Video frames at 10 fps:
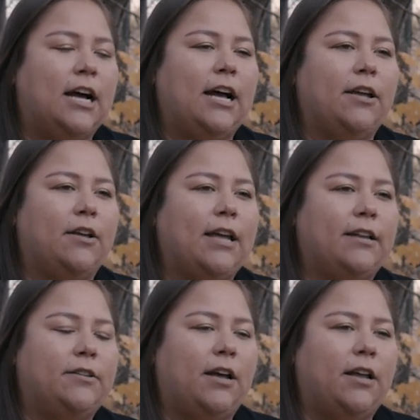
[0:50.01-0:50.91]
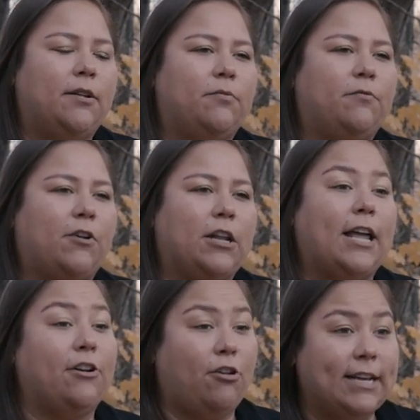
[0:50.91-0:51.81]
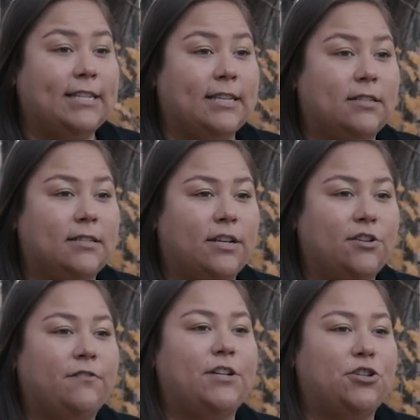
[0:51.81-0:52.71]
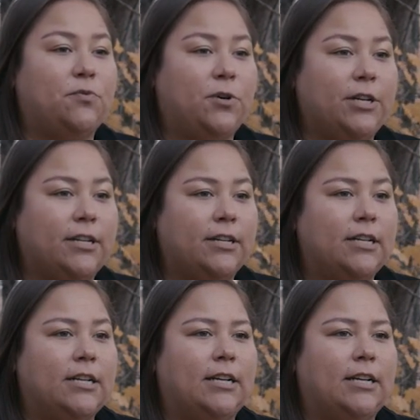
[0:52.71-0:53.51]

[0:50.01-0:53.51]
I had done frontline crisis intervention work